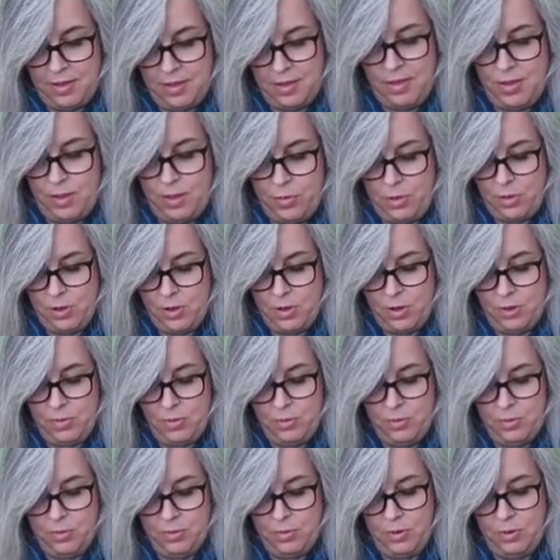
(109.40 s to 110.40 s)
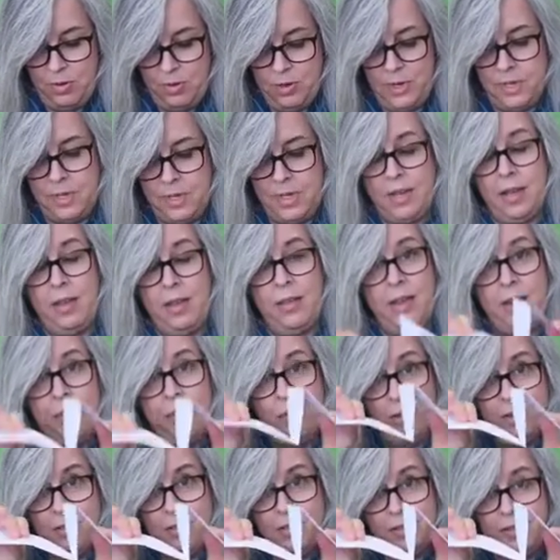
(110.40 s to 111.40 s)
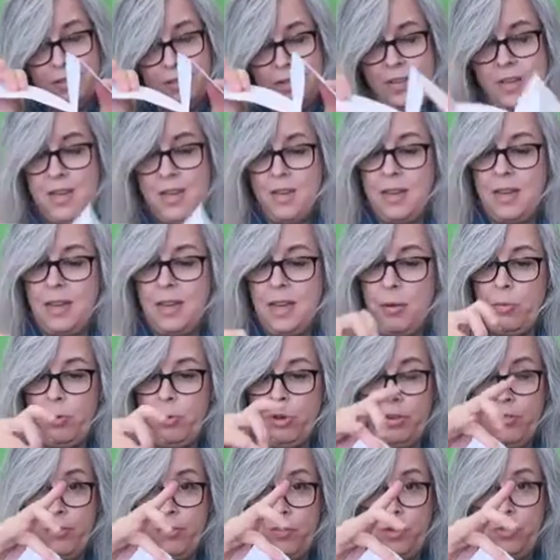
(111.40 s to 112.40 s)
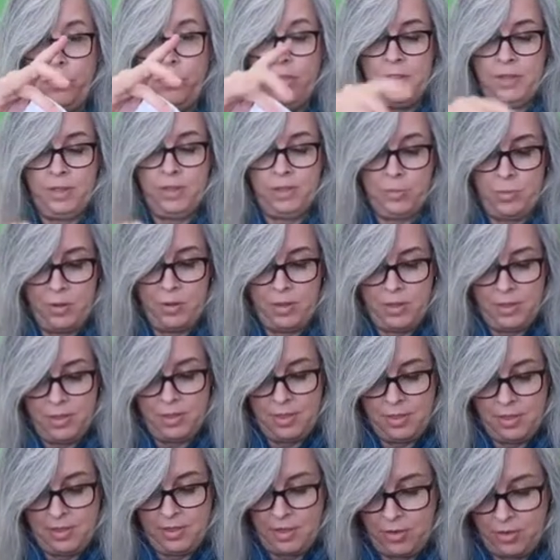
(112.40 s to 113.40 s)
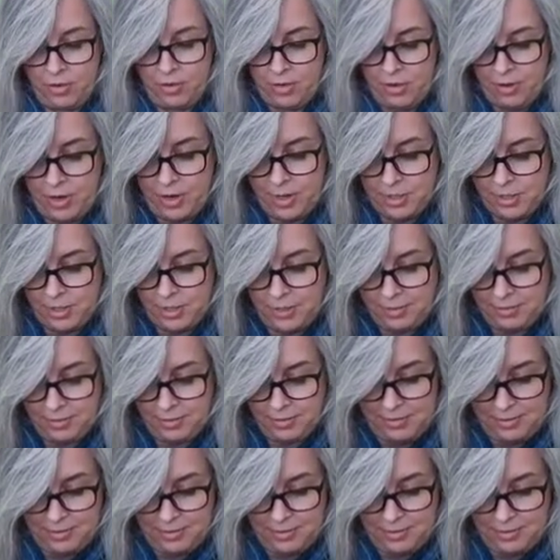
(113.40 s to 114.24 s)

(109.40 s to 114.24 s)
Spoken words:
There we go. You can see how that worked. Now we're going to fold this one the other direction.